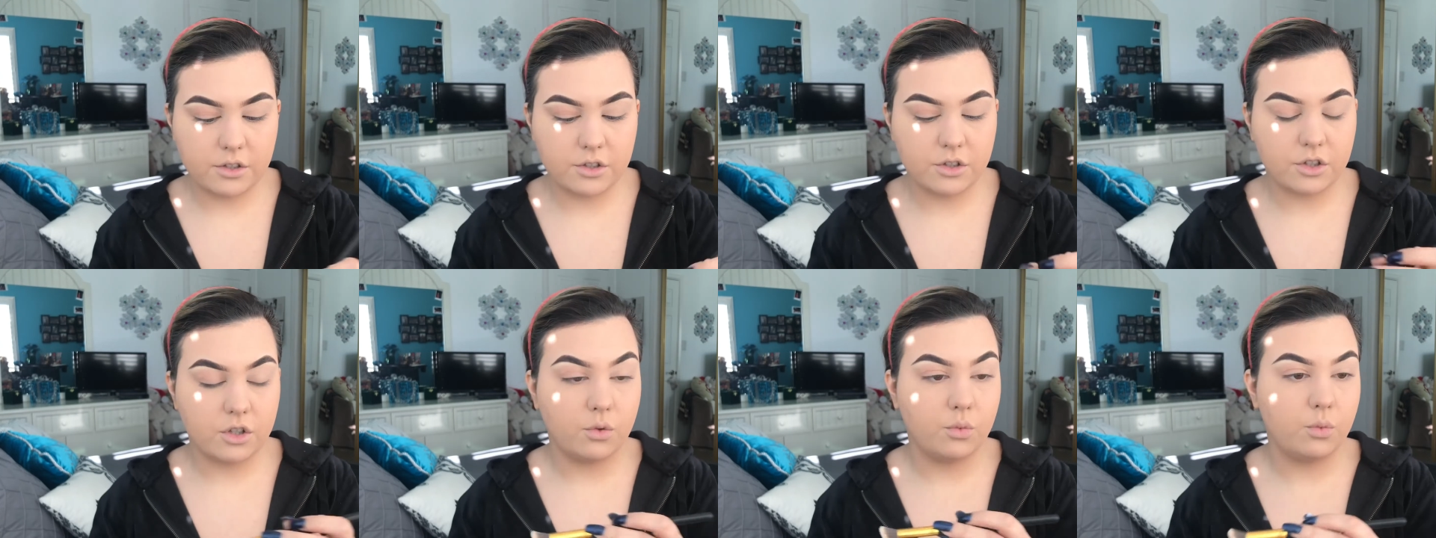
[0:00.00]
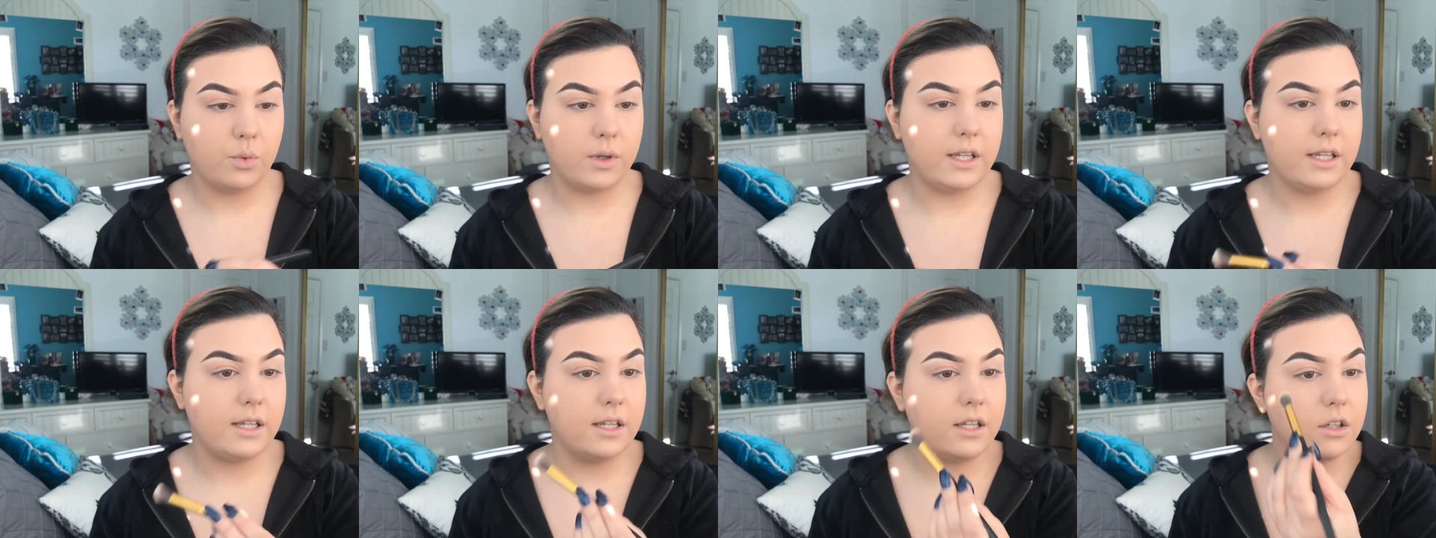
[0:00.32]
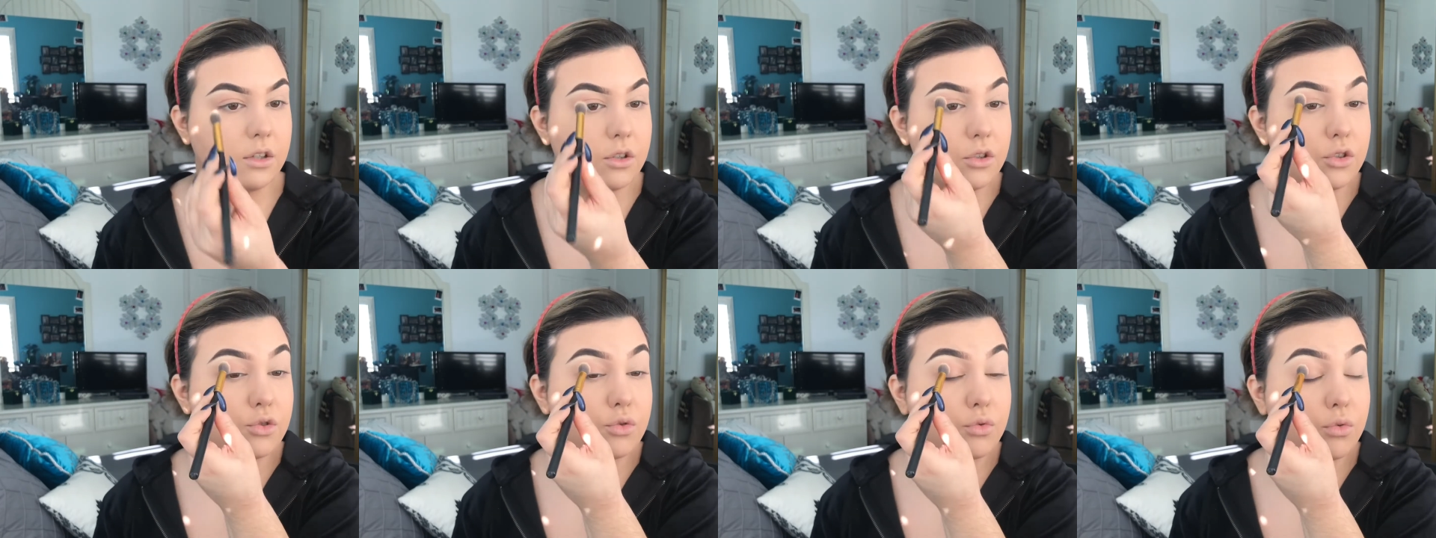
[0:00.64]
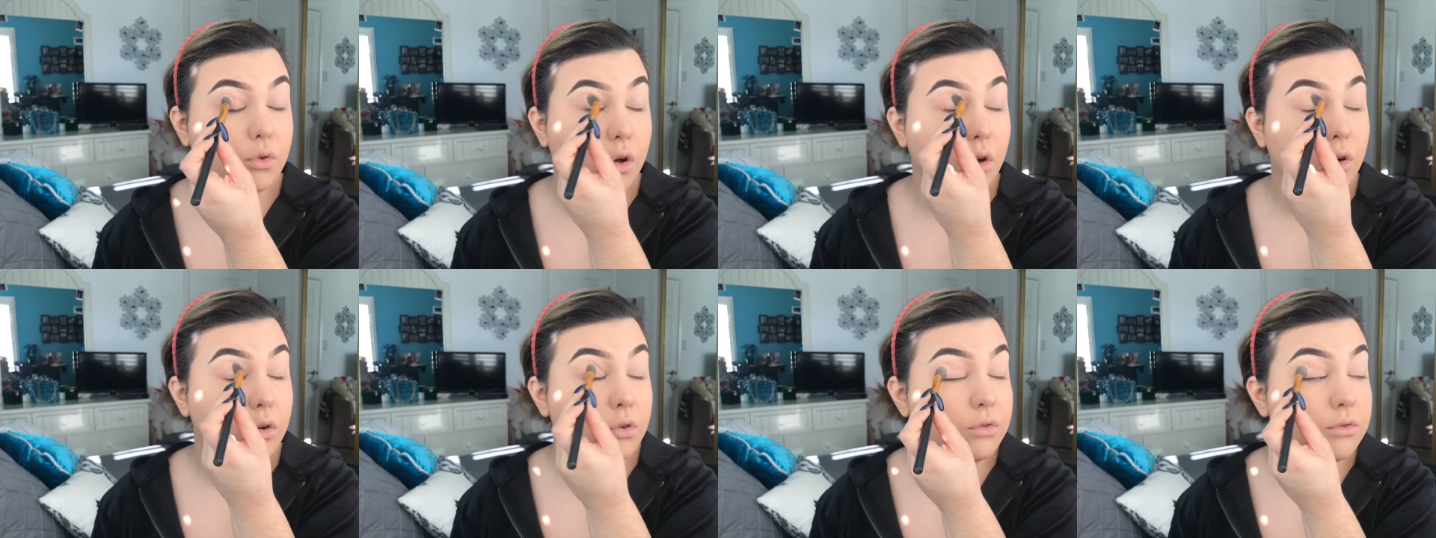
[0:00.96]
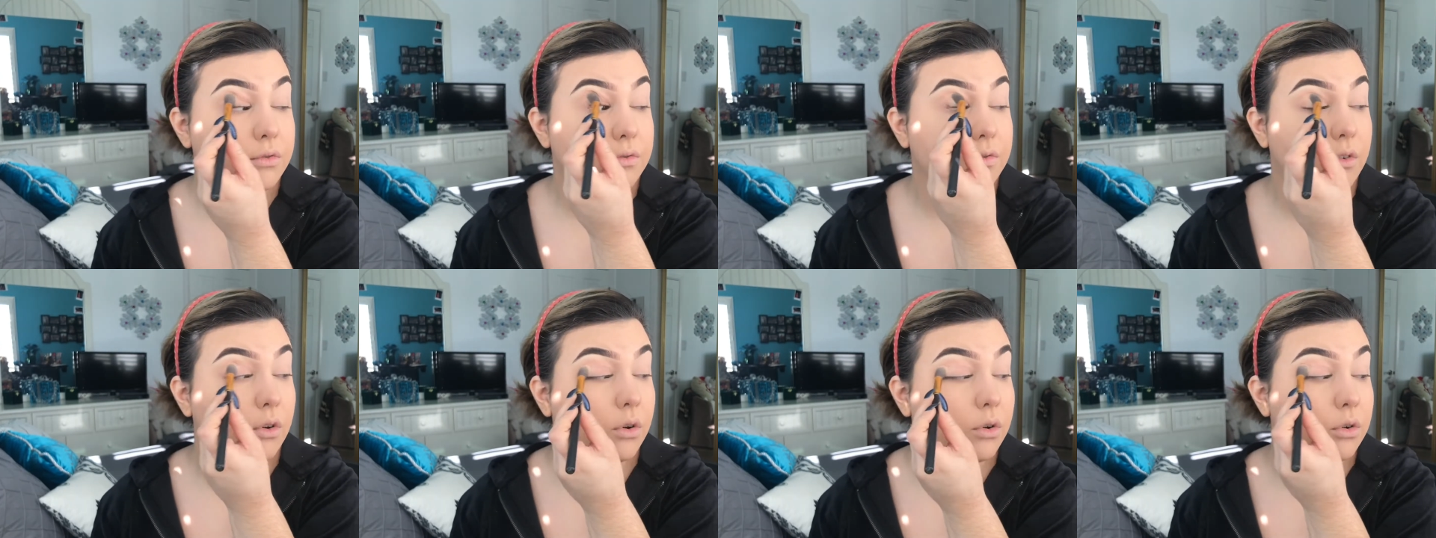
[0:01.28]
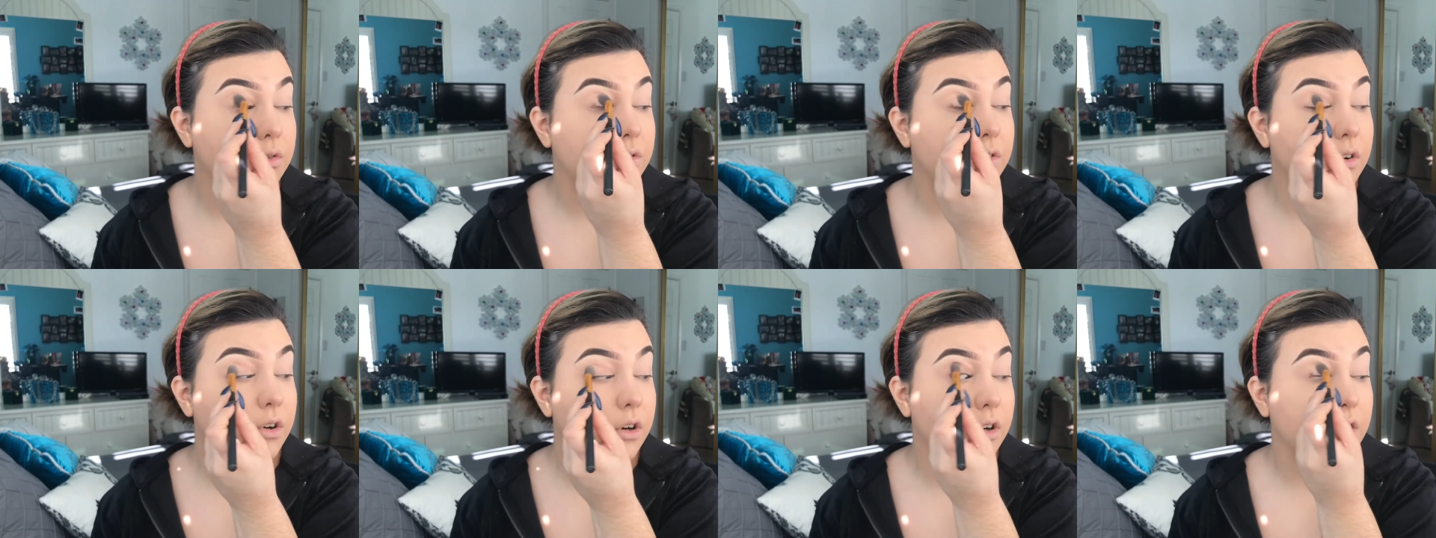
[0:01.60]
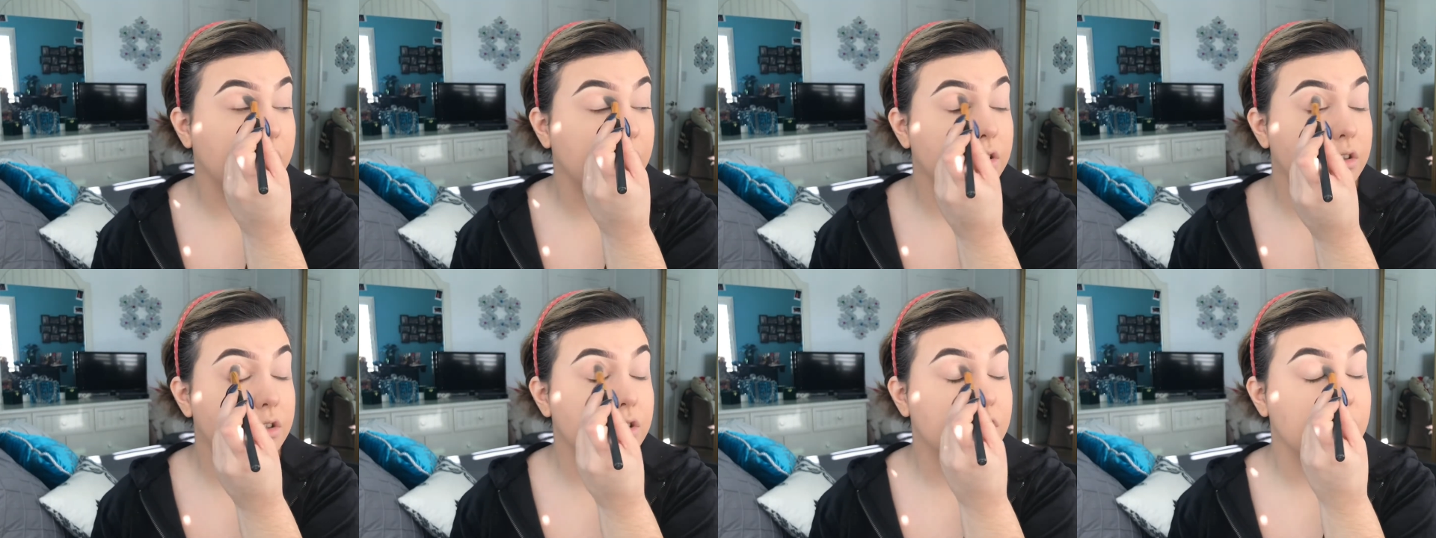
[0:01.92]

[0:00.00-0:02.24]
so we drove over